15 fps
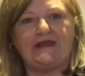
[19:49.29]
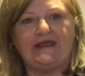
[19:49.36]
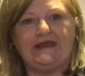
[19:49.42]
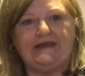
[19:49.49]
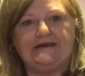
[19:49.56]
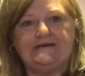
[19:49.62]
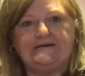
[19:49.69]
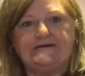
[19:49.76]

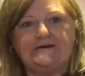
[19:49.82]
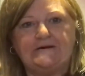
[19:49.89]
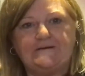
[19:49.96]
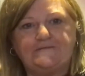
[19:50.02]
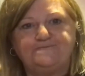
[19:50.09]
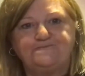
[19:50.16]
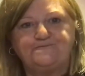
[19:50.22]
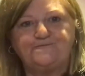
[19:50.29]
in
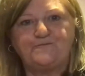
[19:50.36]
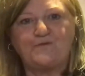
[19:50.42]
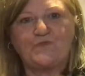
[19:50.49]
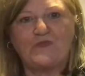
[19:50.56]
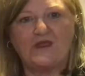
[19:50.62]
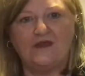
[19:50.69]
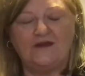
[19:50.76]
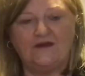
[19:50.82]

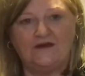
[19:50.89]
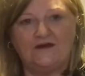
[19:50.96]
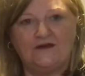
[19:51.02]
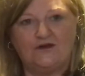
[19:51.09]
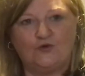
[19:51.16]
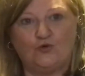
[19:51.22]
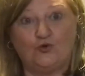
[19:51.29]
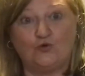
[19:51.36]

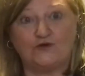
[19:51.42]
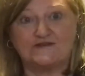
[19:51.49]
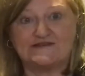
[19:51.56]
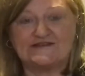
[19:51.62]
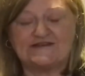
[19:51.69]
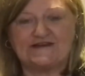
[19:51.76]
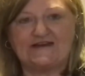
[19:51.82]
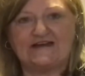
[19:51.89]

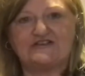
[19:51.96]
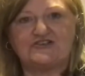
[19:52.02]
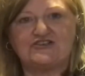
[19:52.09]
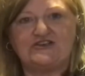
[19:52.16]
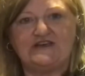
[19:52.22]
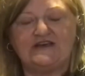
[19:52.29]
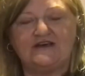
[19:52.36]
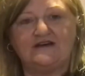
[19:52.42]
August last
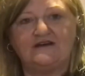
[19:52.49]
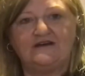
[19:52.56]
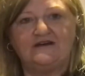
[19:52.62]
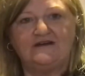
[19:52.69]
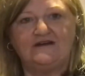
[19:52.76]
year,